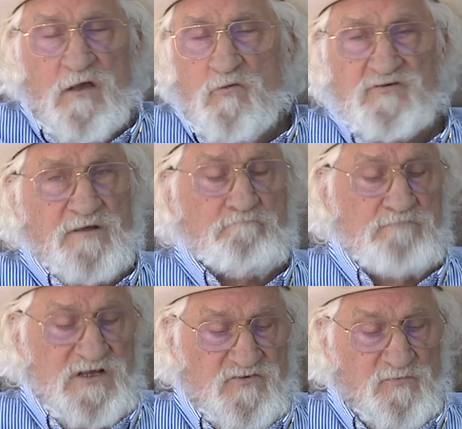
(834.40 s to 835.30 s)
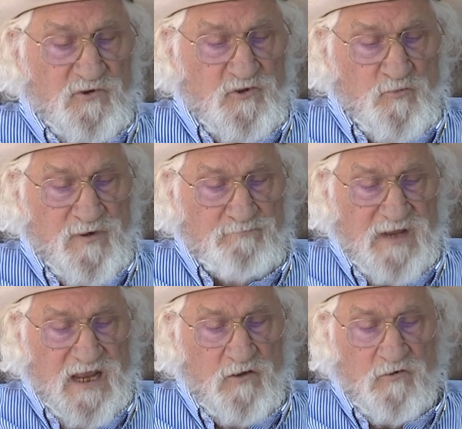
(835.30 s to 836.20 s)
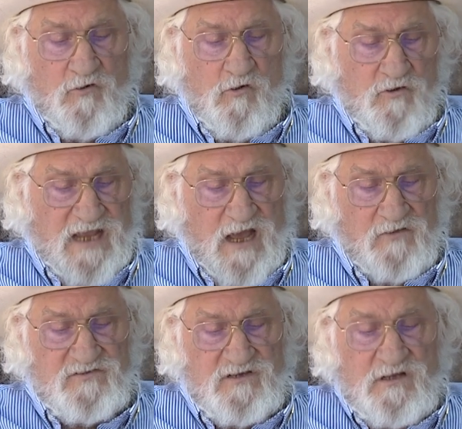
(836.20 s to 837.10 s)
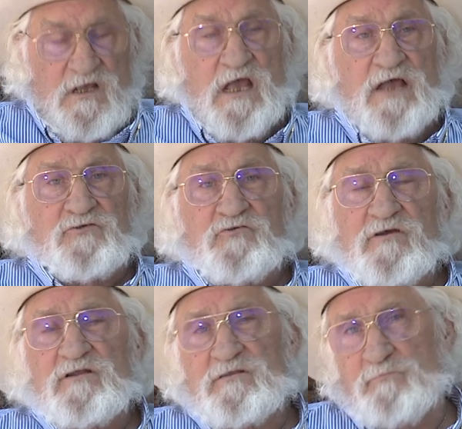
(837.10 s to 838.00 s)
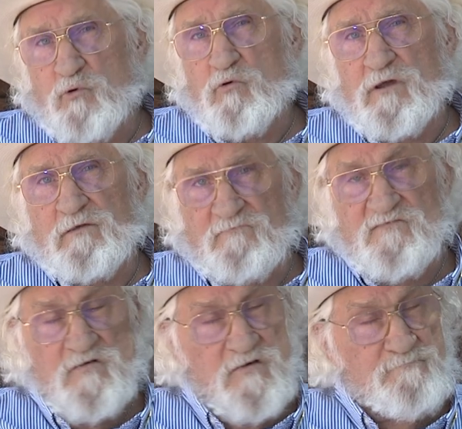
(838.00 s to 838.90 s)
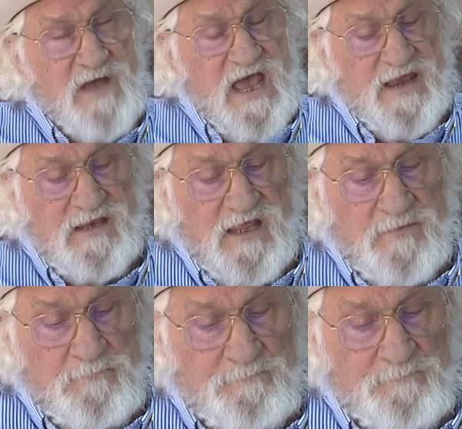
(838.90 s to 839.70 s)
who was a miserable human being on all counts and treated the boy very badly.